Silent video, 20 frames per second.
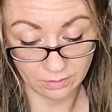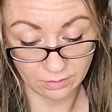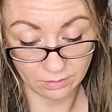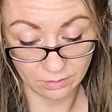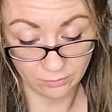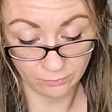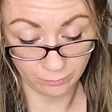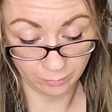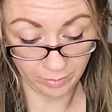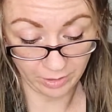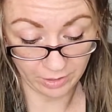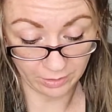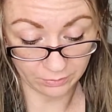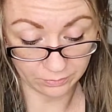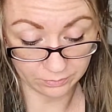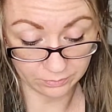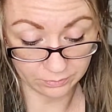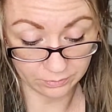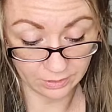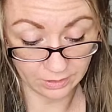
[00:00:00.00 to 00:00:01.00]
of Baal
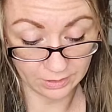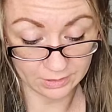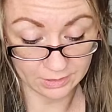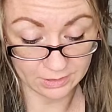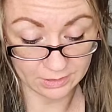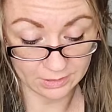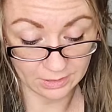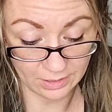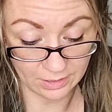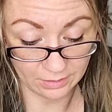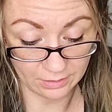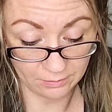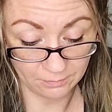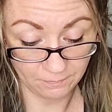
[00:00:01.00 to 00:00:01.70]
instead.